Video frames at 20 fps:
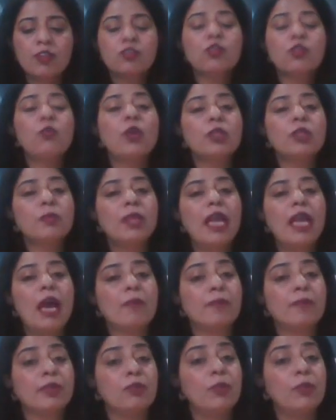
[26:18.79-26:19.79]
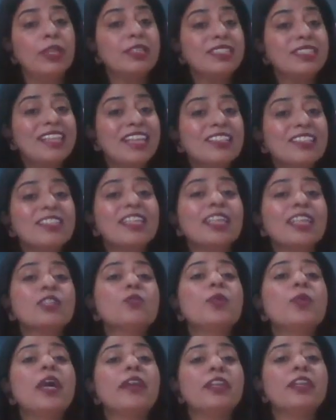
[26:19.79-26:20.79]
So what will happen when such
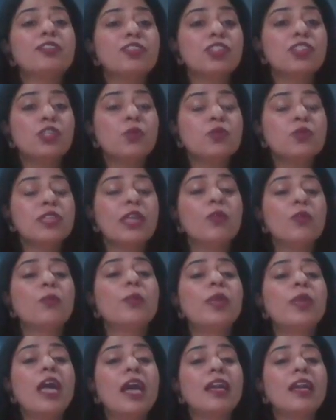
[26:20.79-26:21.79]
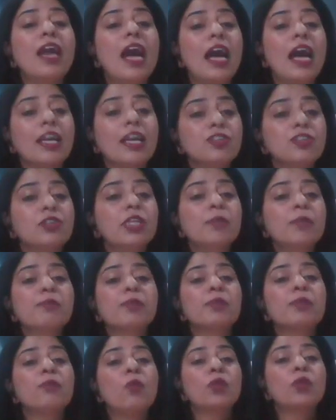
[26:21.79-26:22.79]
things we are introducing? We are actually
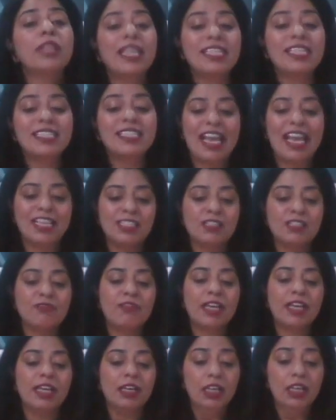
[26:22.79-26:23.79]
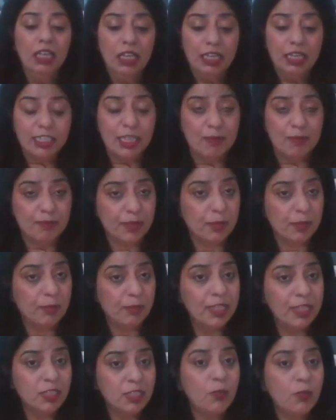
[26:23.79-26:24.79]
promoting scientific
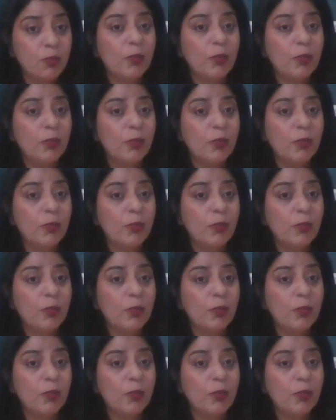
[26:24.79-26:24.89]
temperament.